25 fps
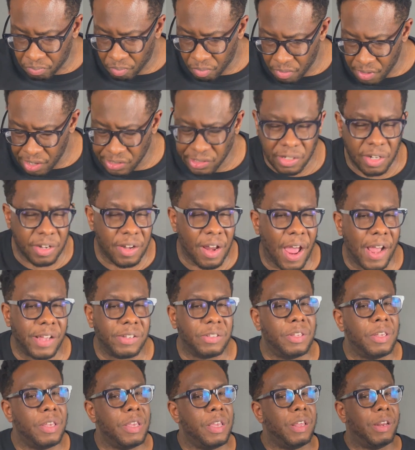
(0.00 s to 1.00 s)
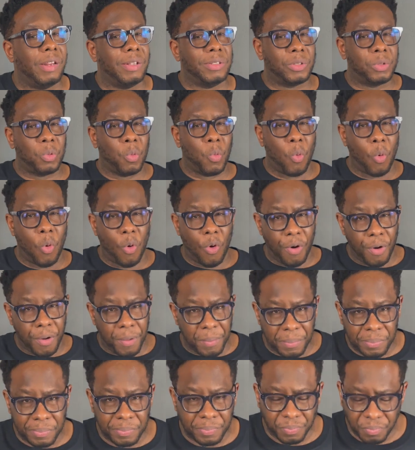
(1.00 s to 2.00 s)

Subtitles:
It's a nice heat, it's warm,